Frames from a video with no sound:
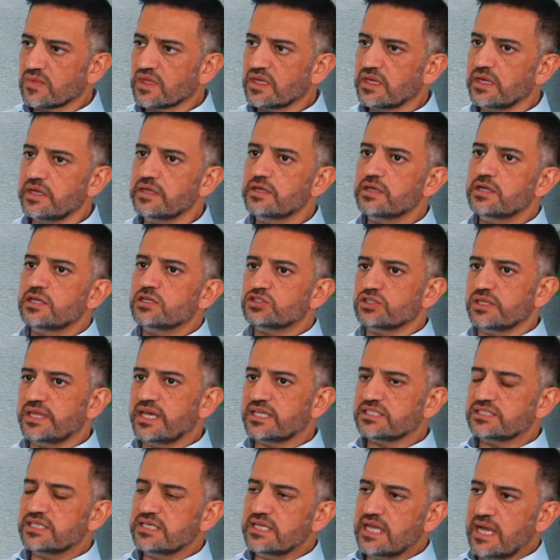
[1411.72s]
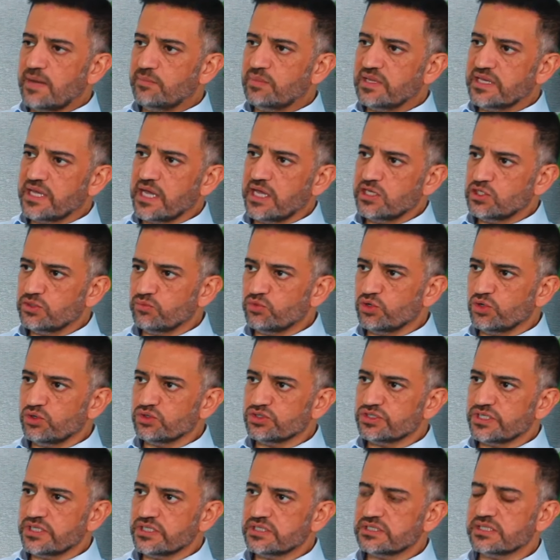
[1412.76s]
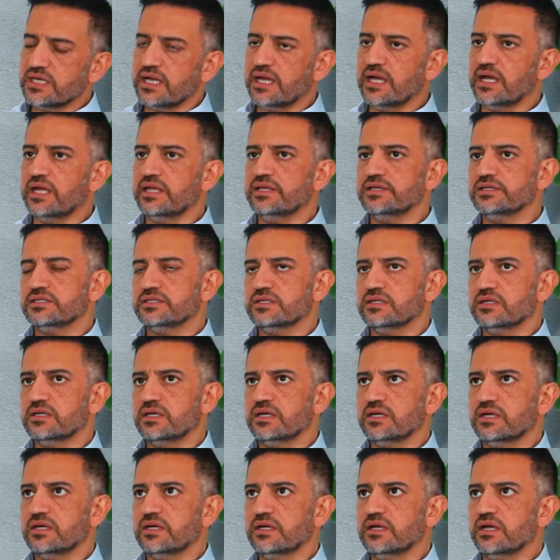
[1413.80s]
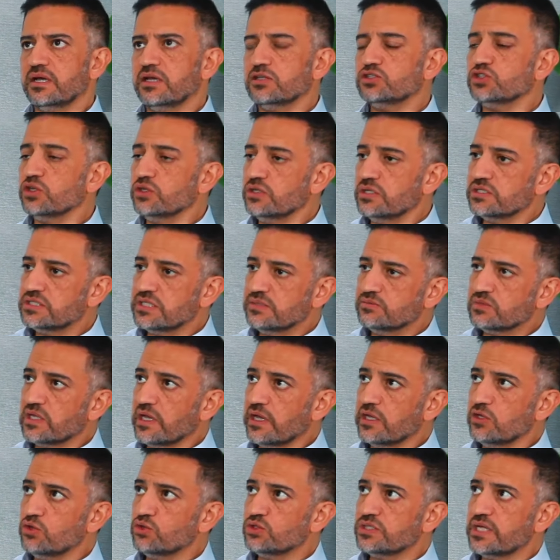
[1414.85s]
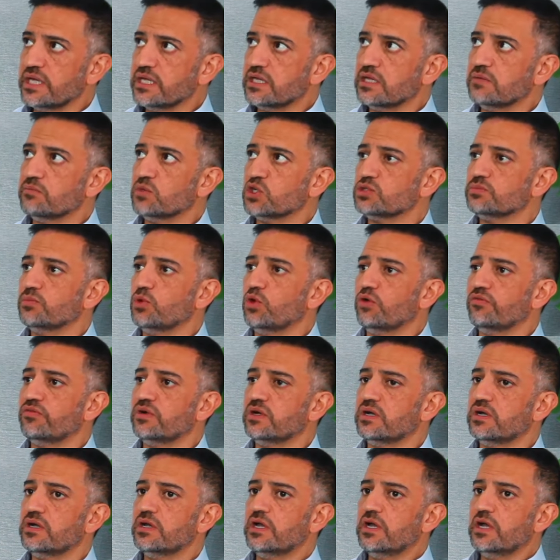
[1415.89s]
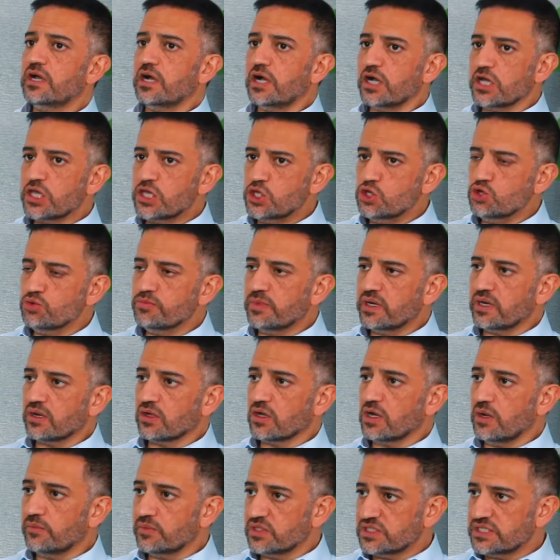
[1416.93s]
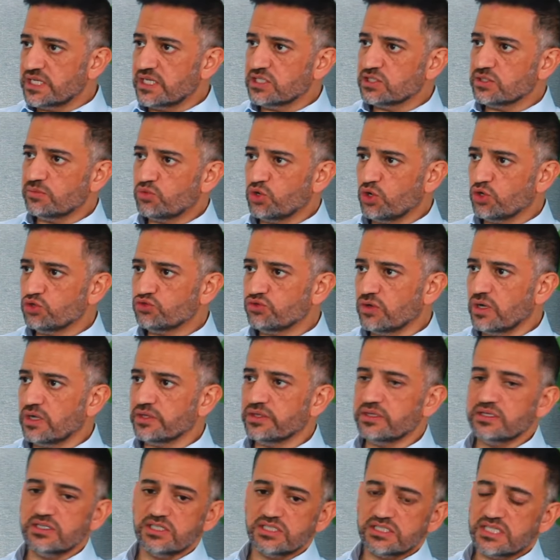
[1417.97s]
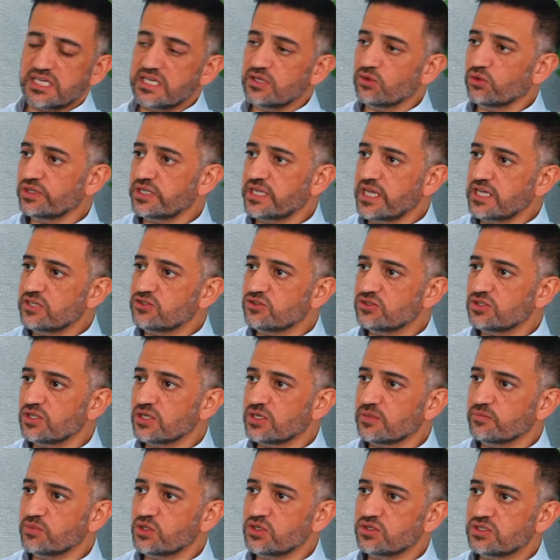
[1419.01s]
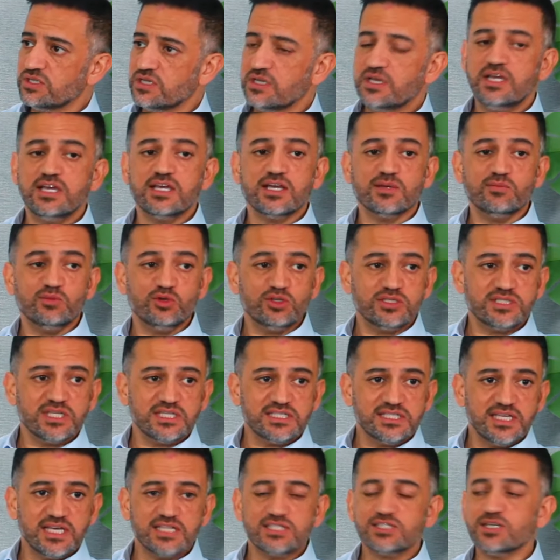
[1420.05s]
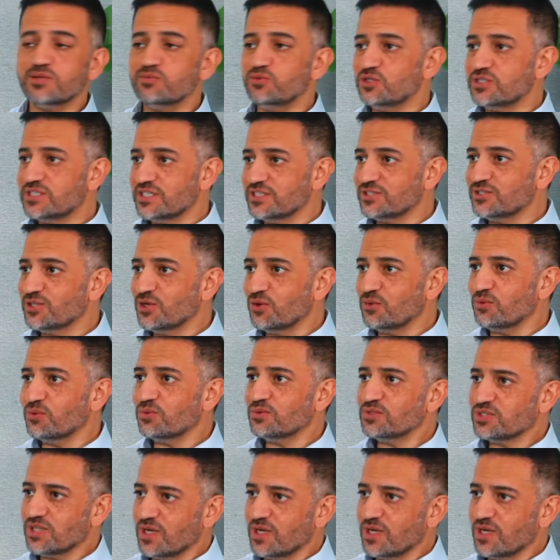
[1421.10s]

Okay, so that's the application process, and uh, so it seems like you're taking much more of a, a human and a common sense approach rather than that's just right. all the data into the computer. Computer says yes, computer says no exactly.